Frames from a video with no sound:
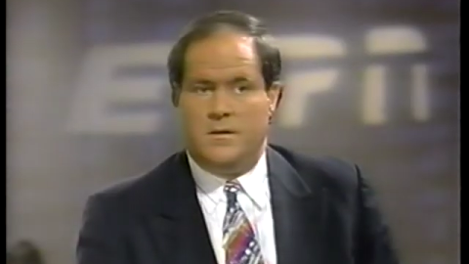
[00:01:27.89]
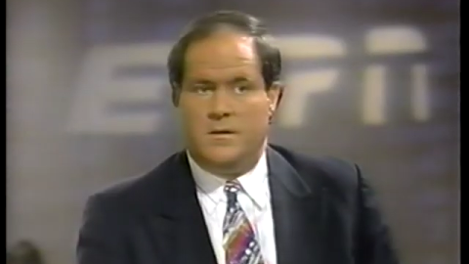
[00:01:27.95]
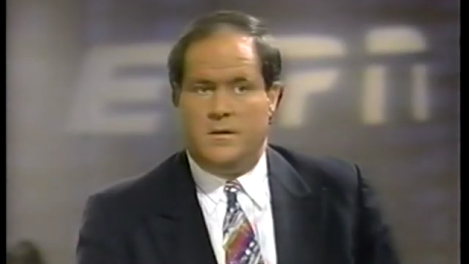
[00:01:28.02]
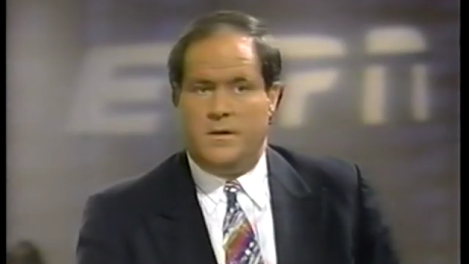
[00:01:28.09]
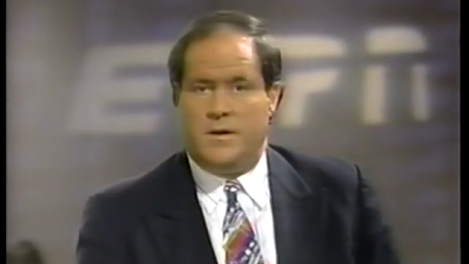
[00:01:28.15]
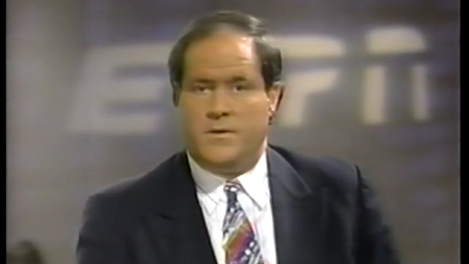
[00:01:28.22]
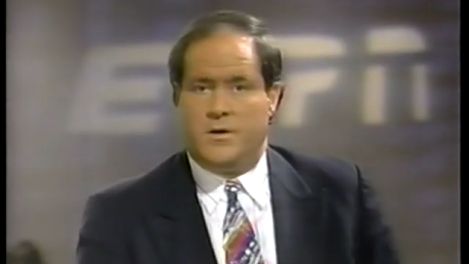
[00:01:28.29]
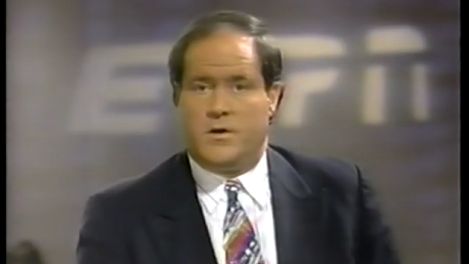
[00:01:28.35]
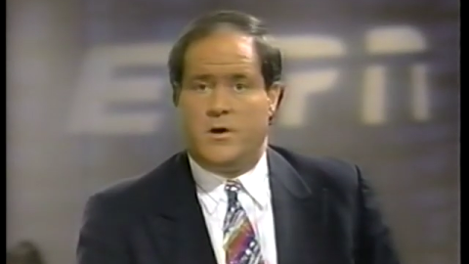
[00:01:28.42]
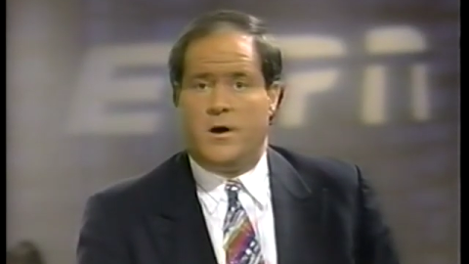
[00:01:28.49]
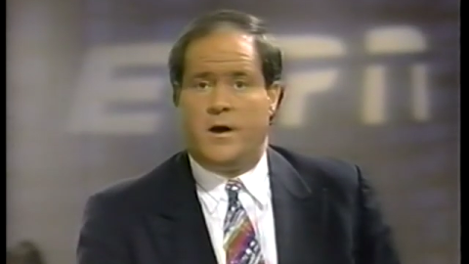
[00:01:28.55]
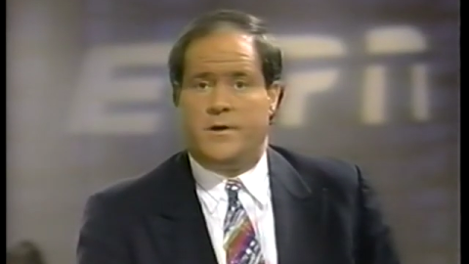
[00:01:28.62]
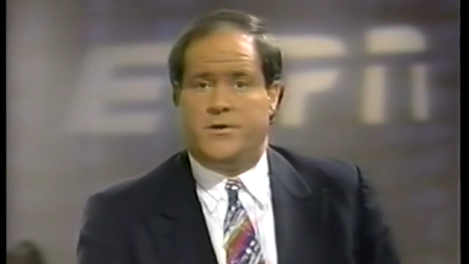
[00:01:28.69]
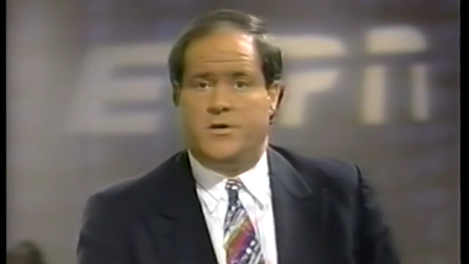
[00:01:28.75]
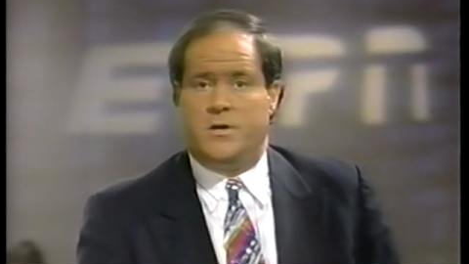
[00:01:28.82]
Now the
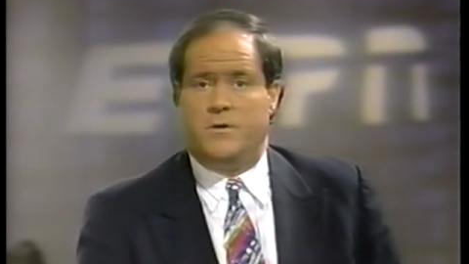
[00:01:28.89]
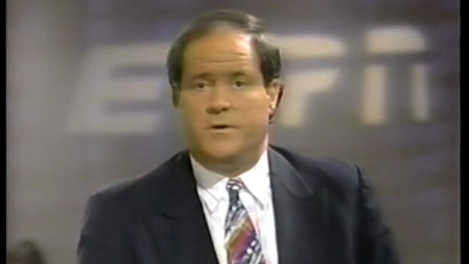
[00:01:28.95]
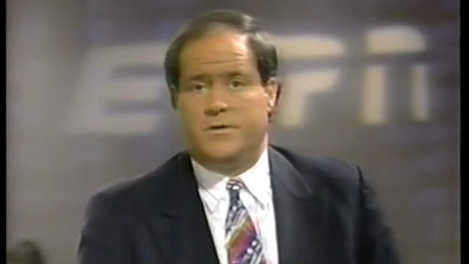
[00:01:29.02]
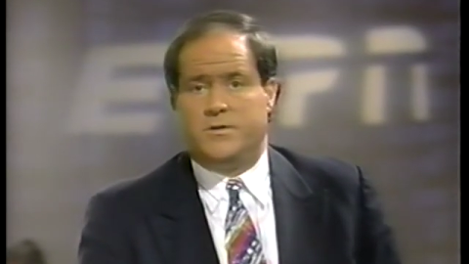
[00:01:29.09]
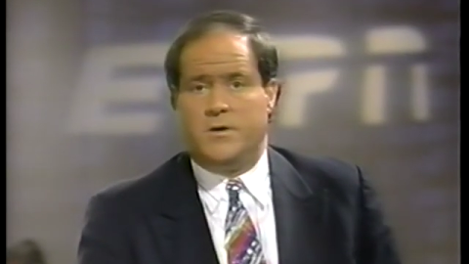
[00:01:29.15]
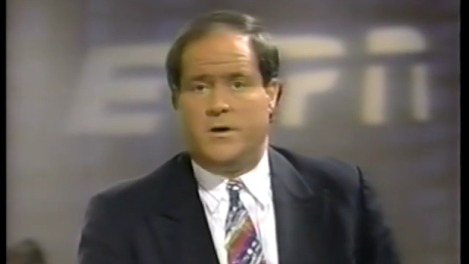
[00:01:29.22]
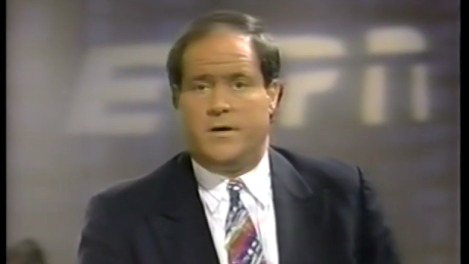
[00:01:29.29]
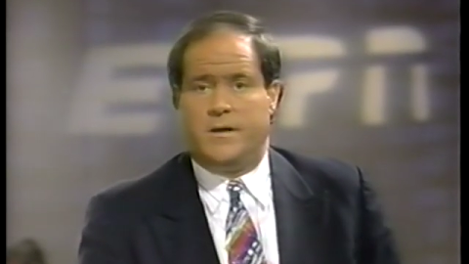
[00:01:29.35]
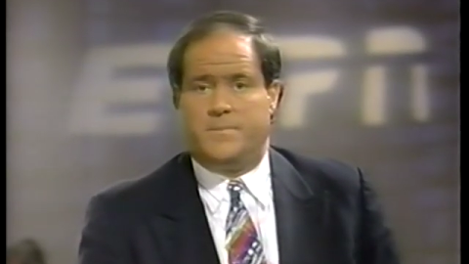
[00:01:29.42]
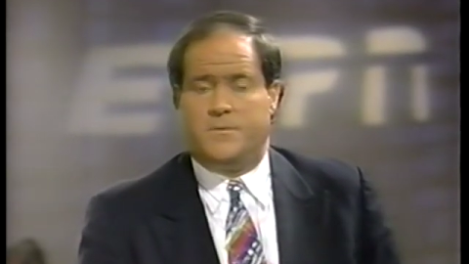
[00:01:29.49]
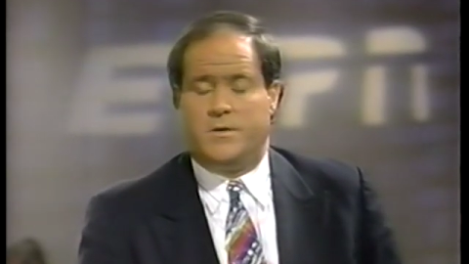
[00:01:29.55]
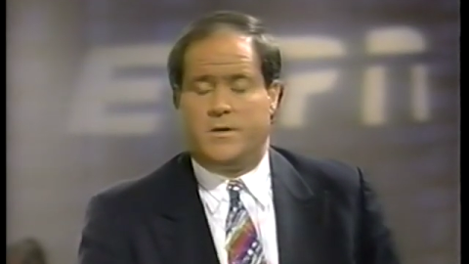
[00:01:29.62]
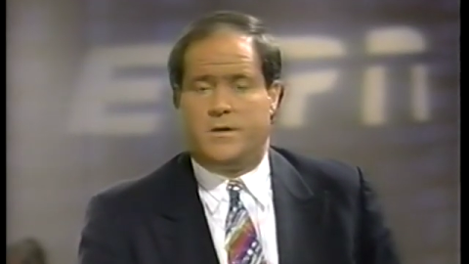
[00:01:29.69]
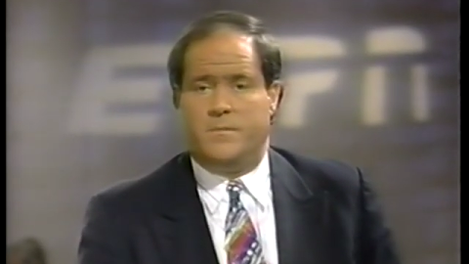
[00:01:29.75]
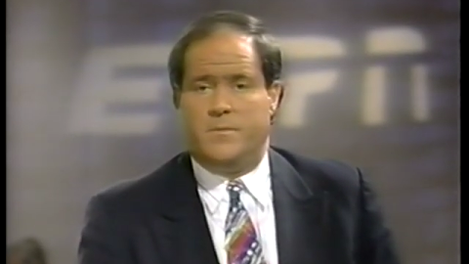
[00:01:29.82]
card, Joe, has gone up to
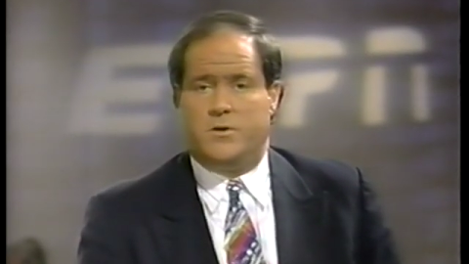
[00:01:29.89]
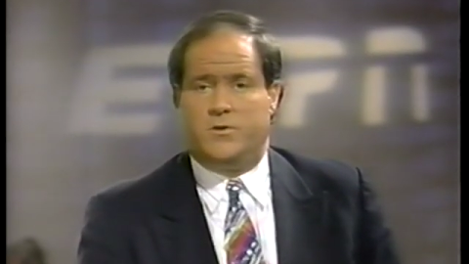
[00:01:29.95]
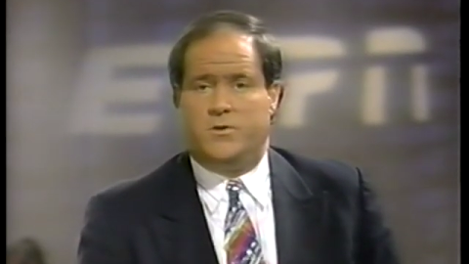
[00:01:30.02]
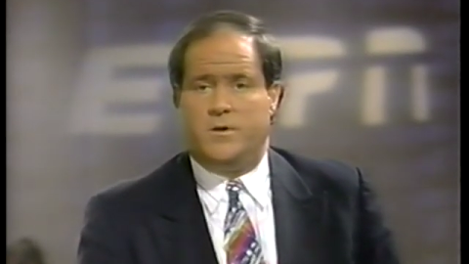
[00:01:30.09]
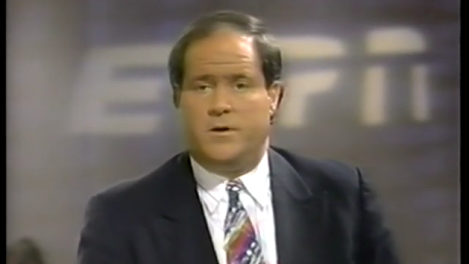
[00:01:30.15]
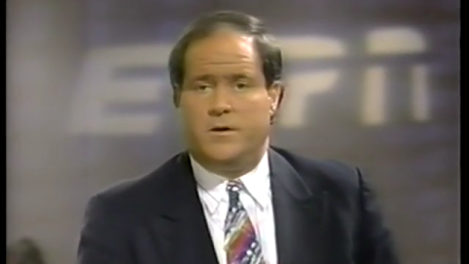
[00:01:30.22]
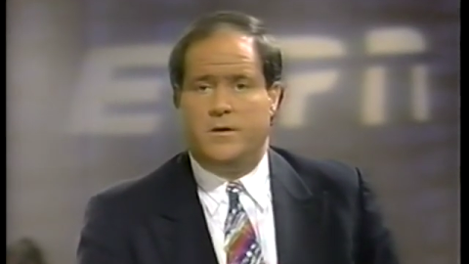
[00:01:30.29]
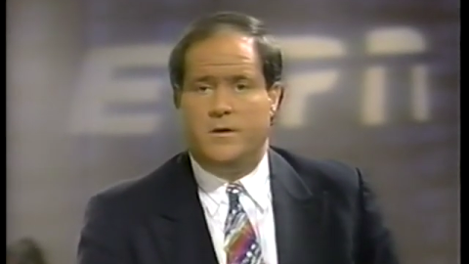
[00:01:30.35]
the commissioner,